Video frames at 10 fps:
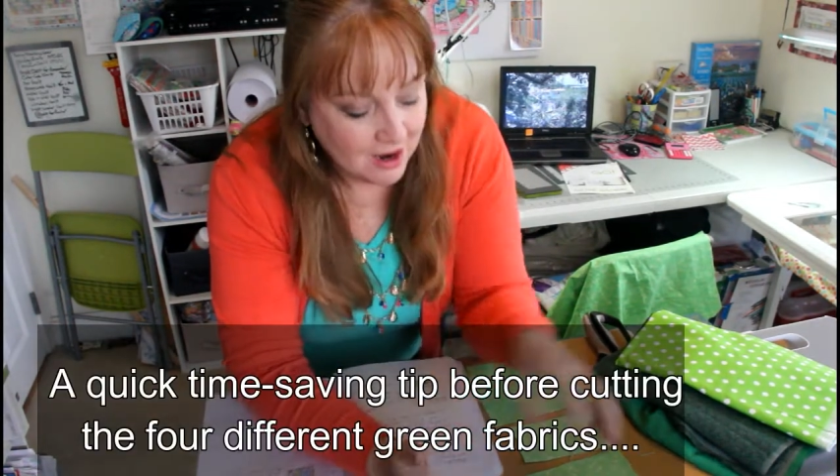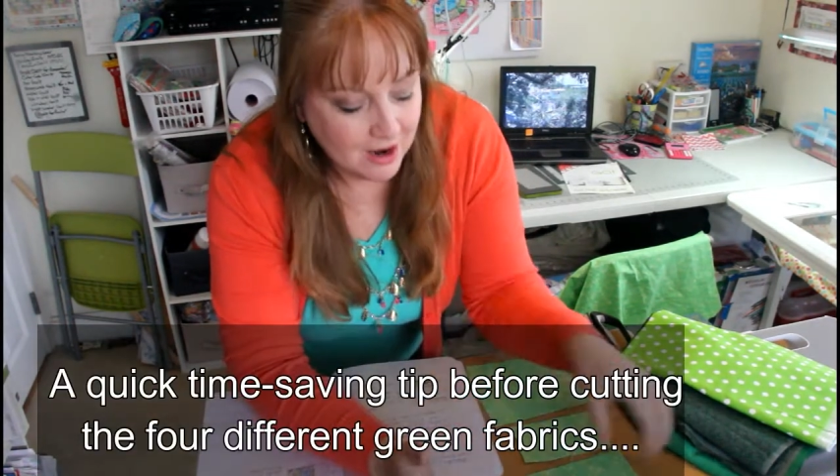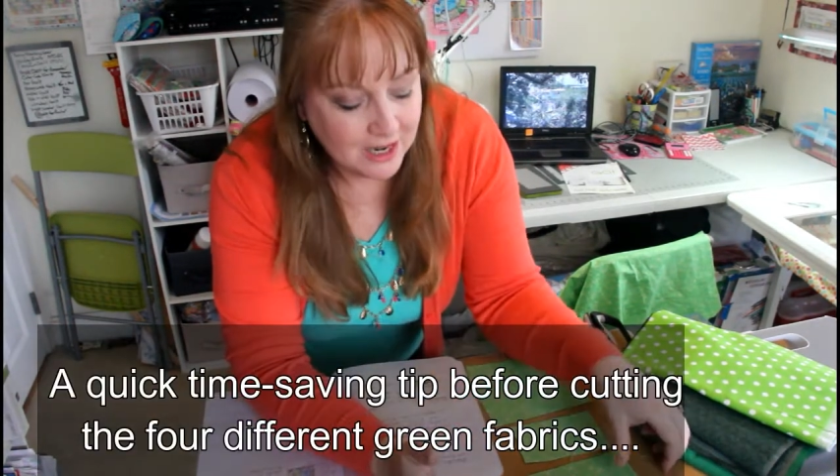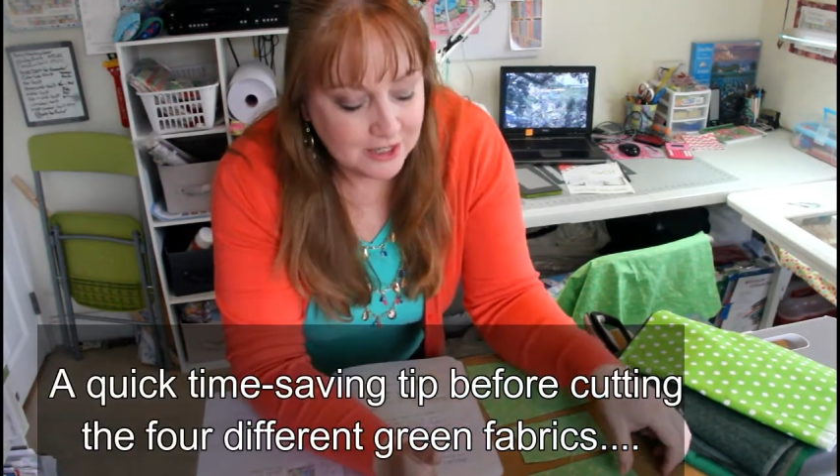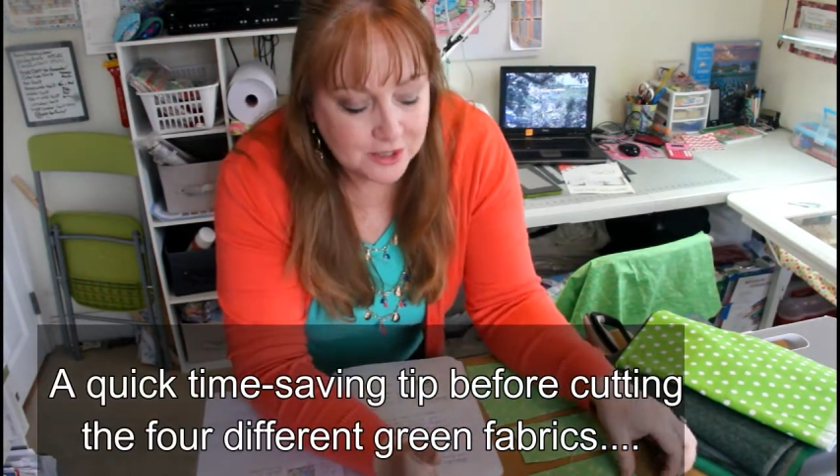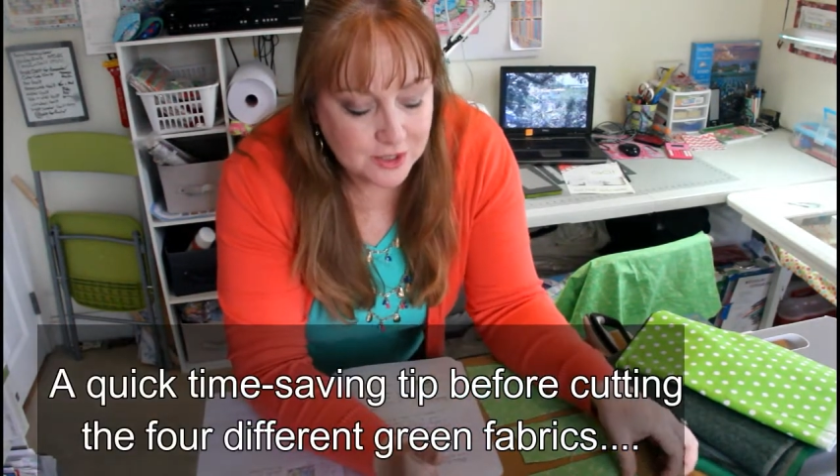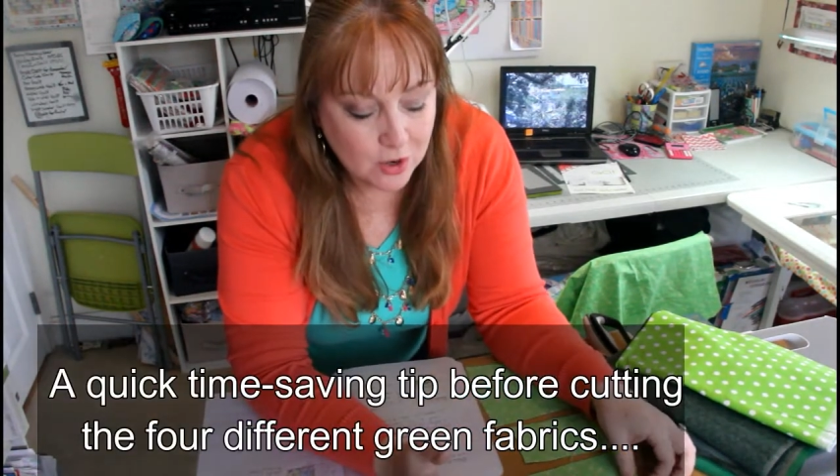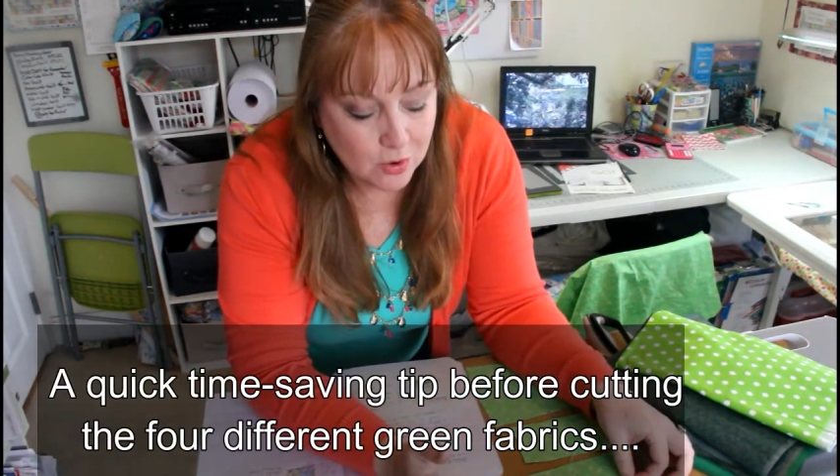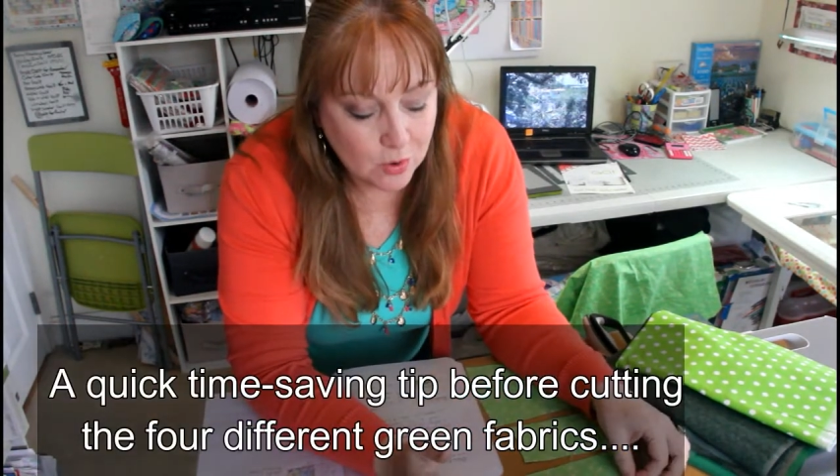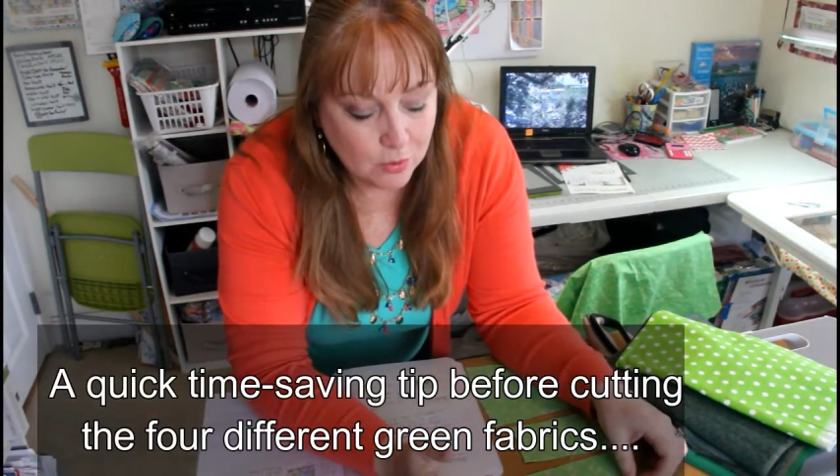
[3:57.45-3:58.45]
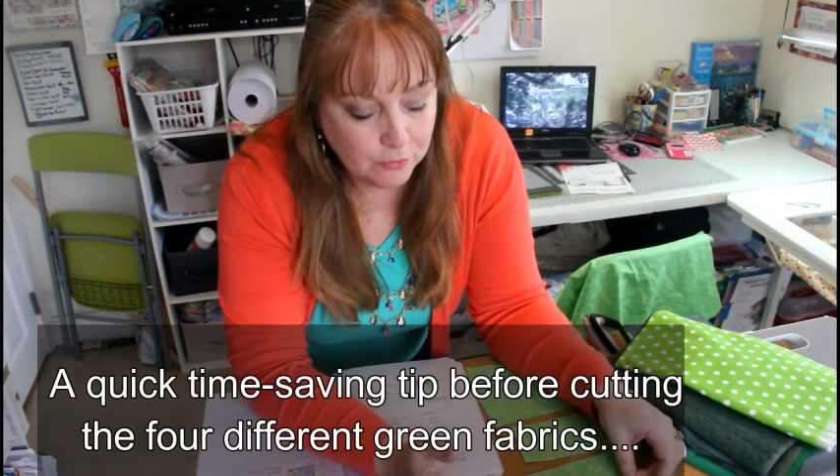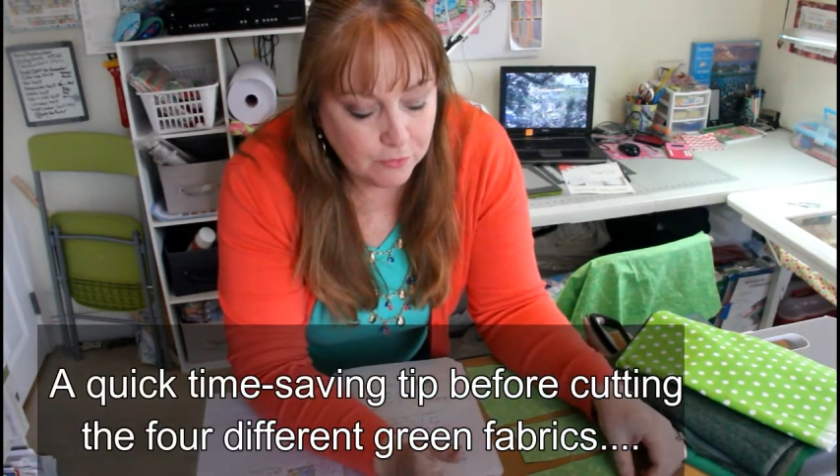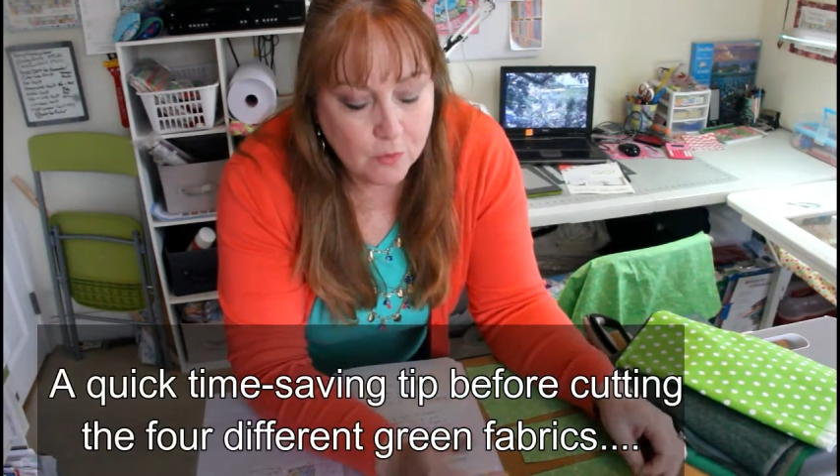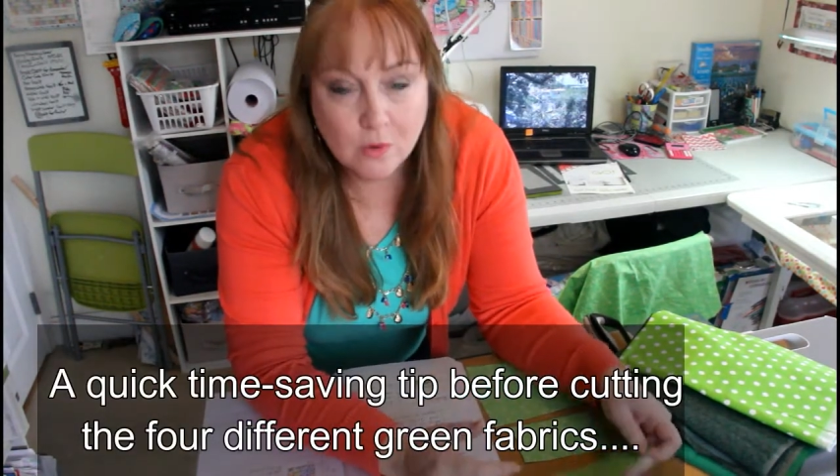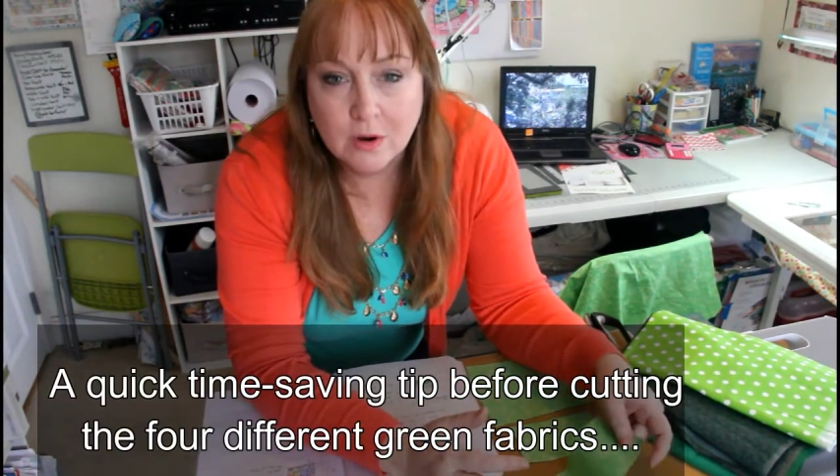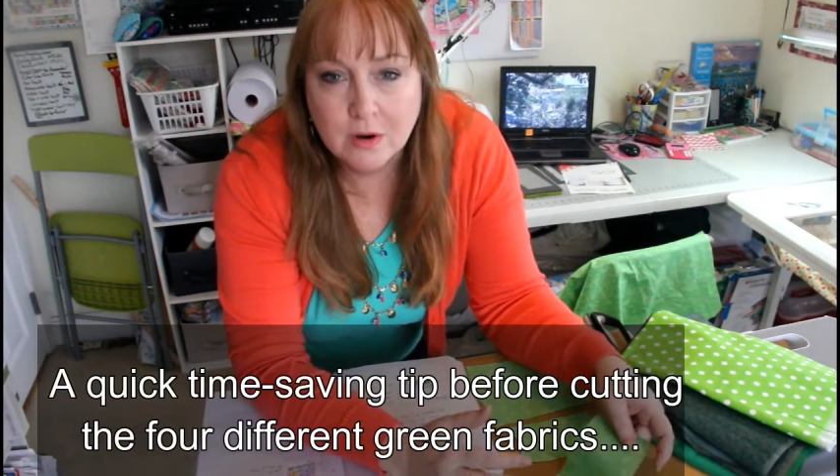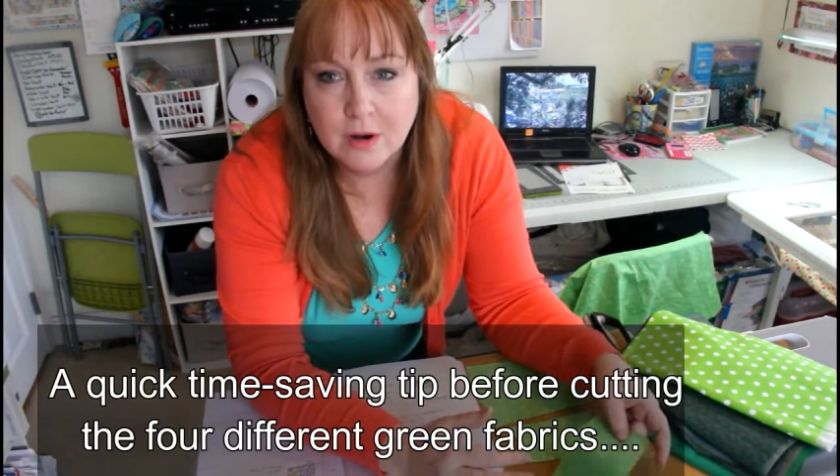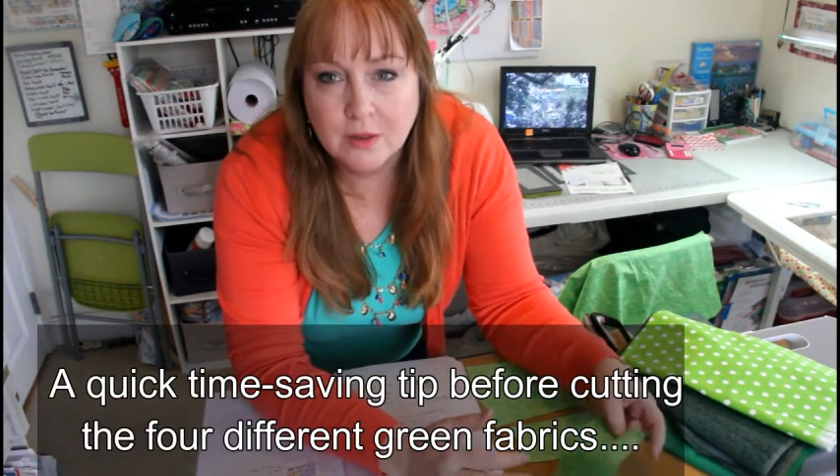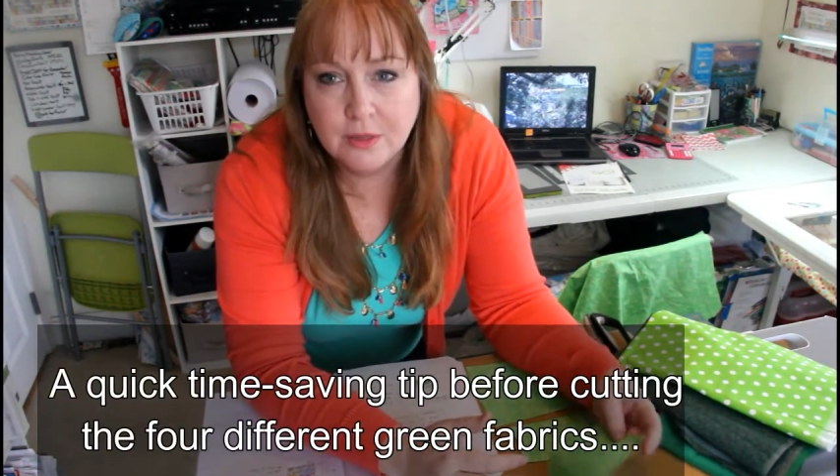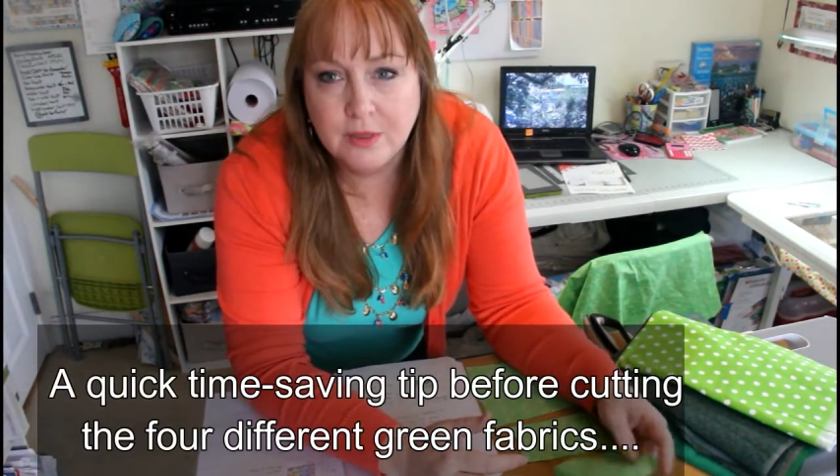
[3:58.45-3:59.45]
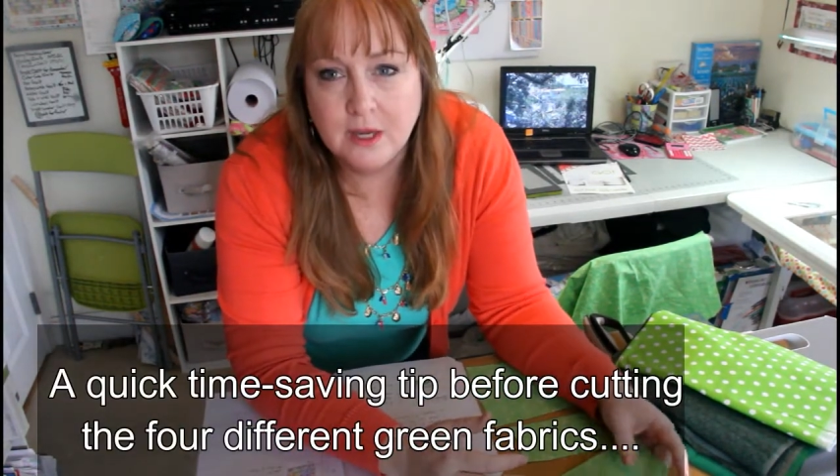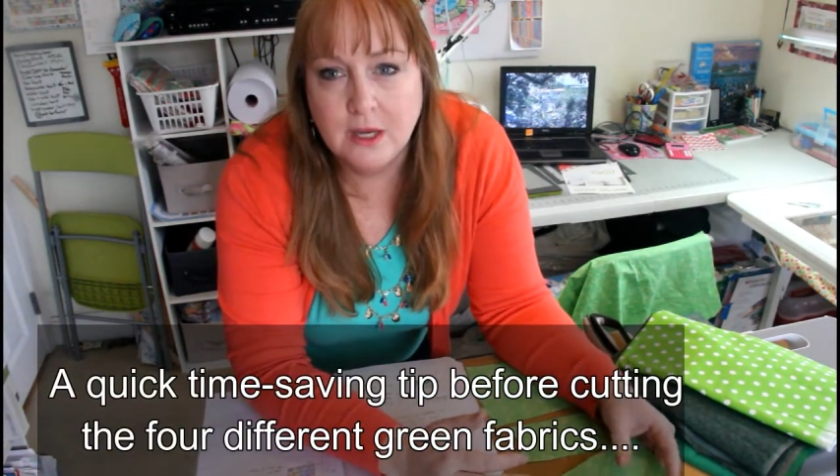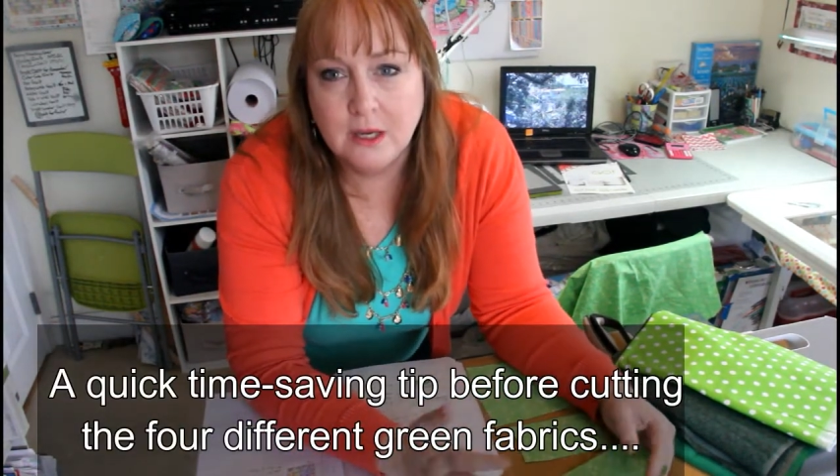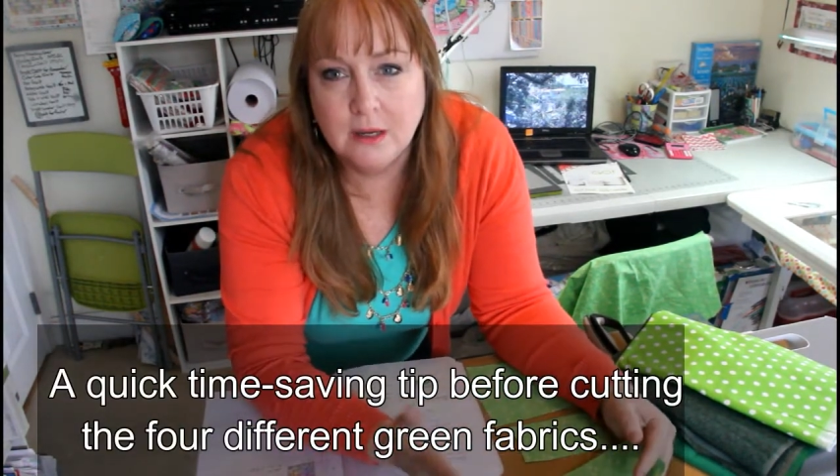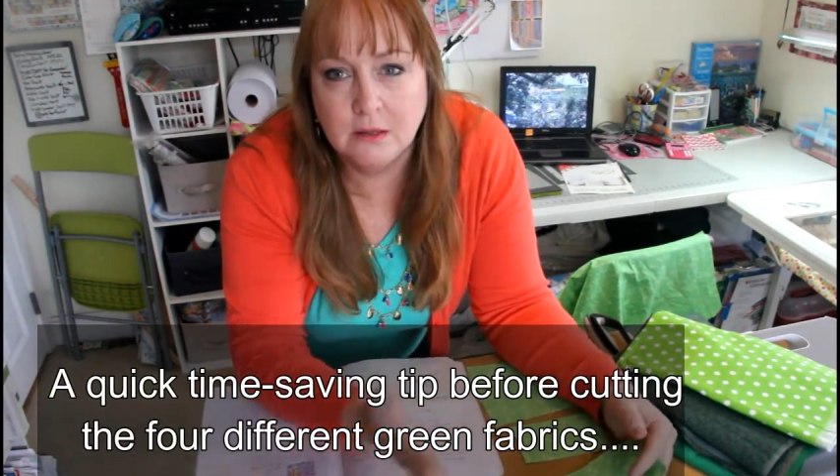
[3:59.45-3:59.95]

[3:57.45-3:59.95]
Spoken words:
Alright, so for the